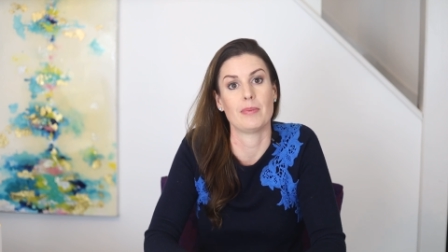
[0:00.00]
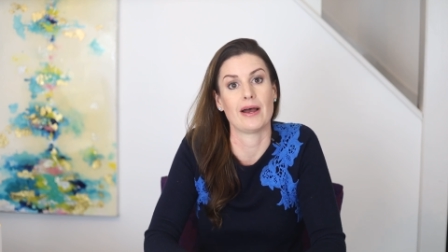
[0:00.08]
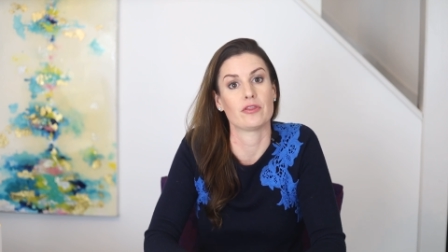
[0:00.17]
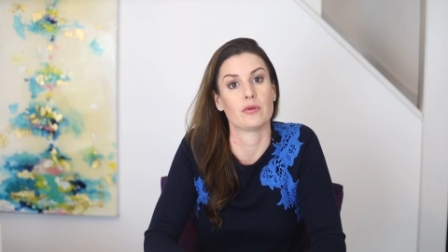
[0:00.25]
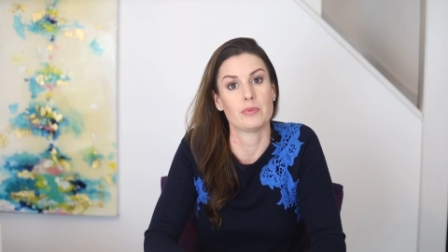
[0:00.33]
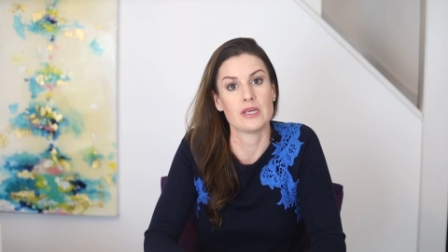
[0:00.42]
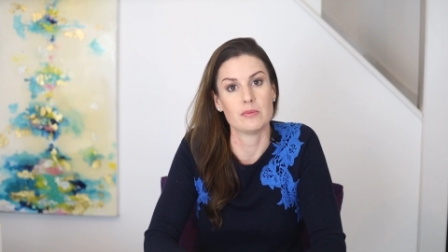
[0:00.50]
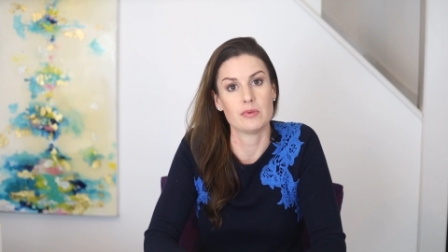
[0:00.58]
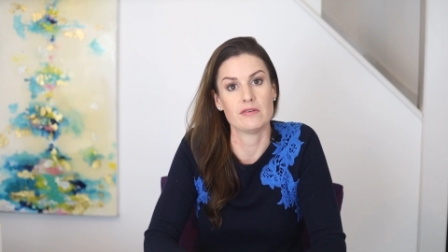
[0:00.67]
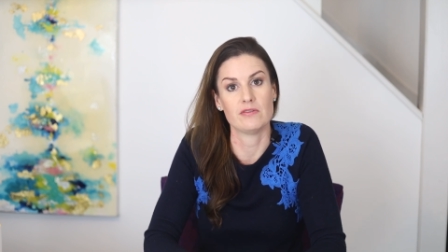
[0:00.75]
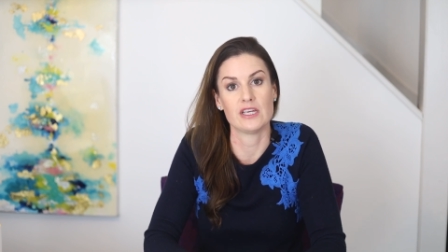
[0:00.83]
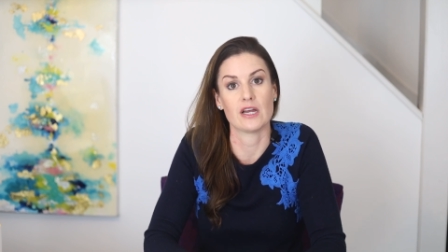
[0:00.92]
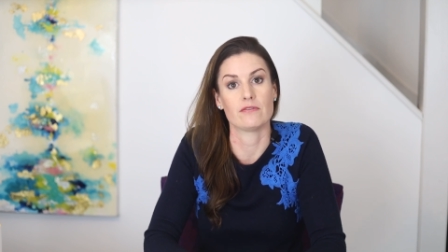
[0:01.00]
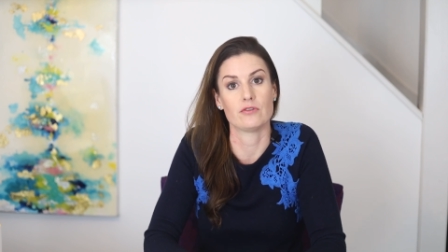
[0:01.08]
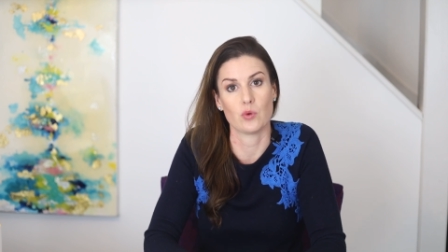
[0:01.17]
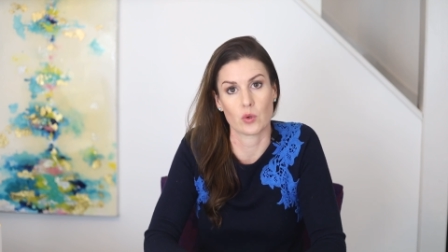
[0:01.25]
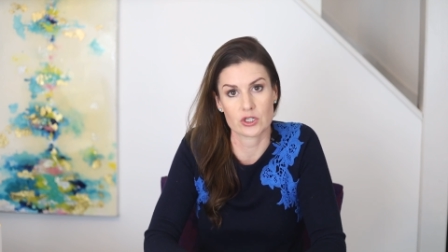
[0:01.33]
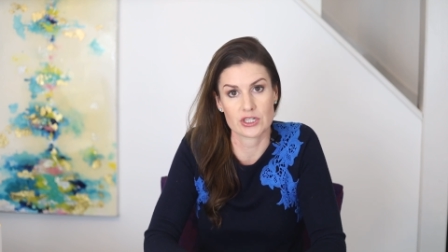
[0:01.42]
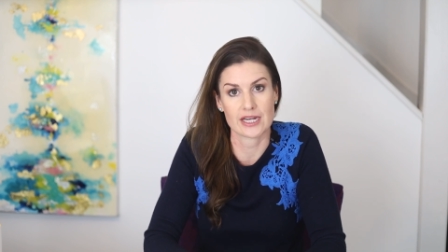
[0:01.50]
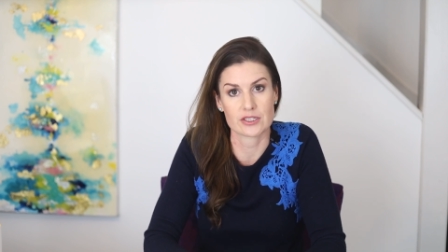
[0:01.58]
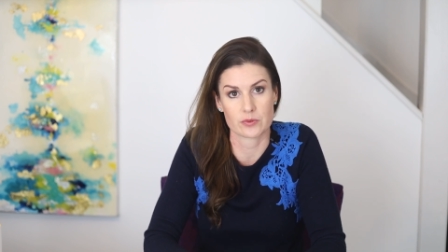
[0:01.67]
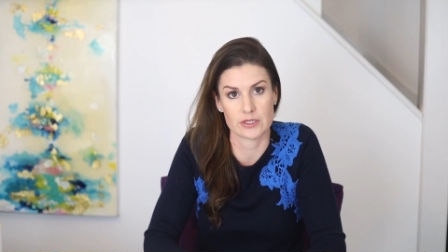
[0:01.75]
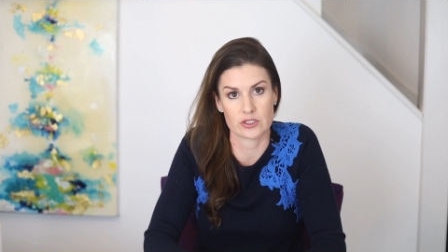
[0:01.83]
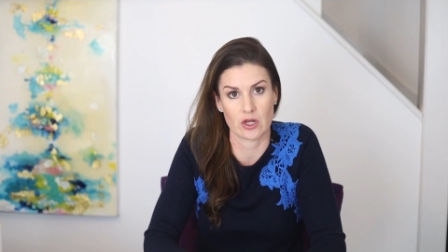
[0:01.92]
about the PPV of your
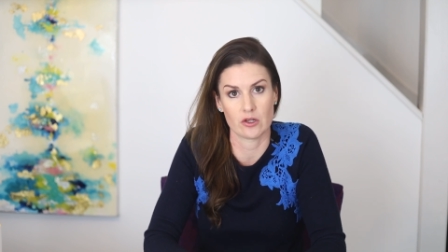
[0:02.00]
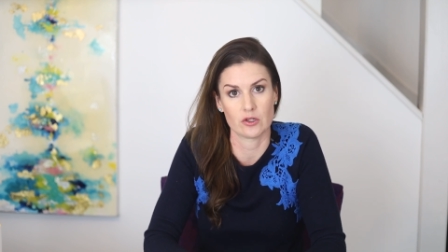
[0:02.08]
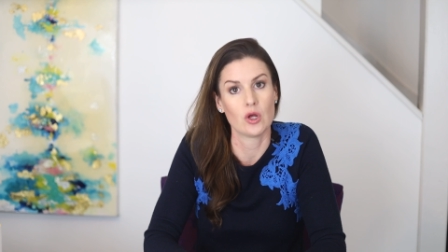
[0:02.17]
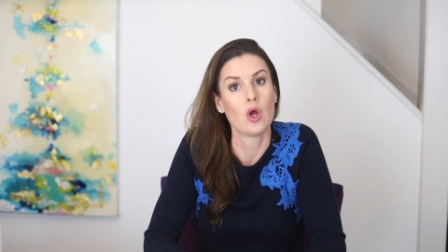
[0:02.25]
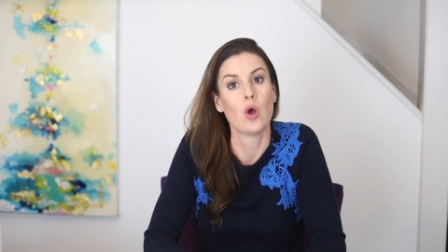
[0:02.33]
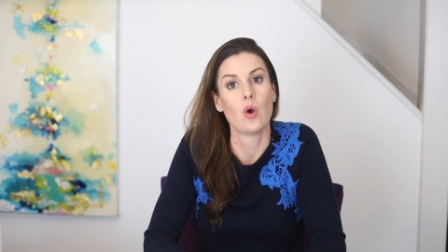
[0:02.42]
test result,